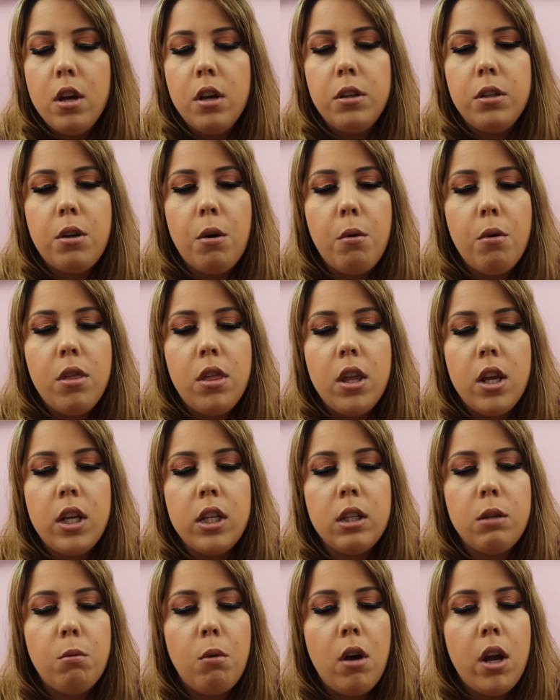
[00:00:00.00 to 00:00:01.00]
So
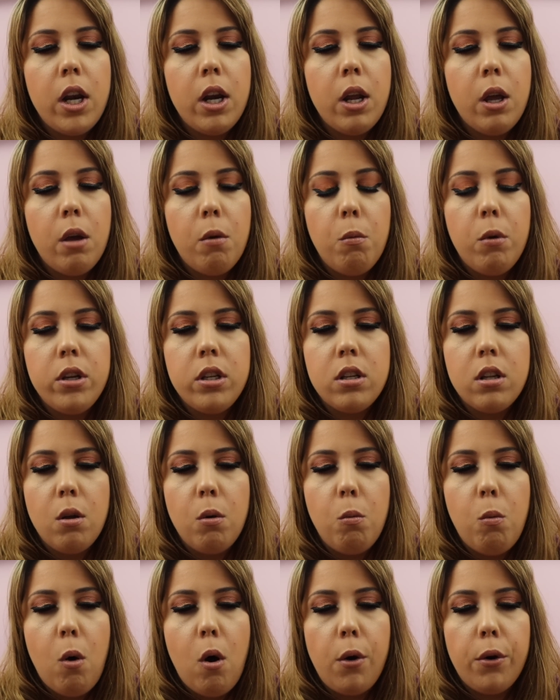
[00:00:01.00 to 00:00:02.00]
this one was the
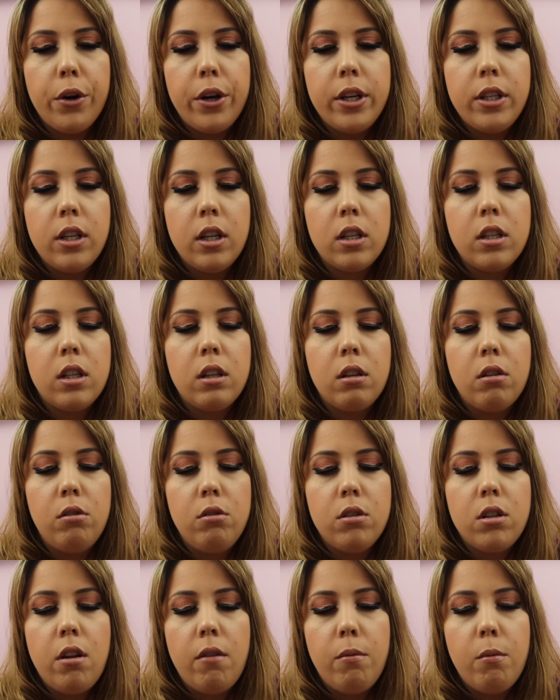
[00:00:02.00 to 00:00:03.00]
Walgreens
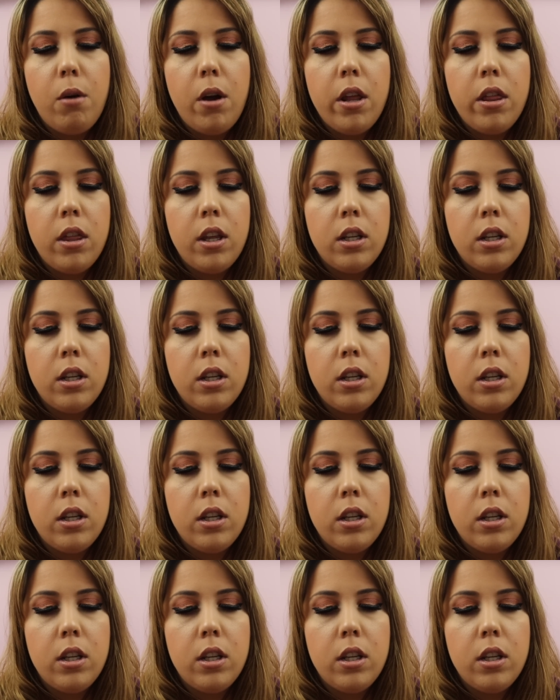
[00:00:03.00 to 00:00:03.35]
exclusive one.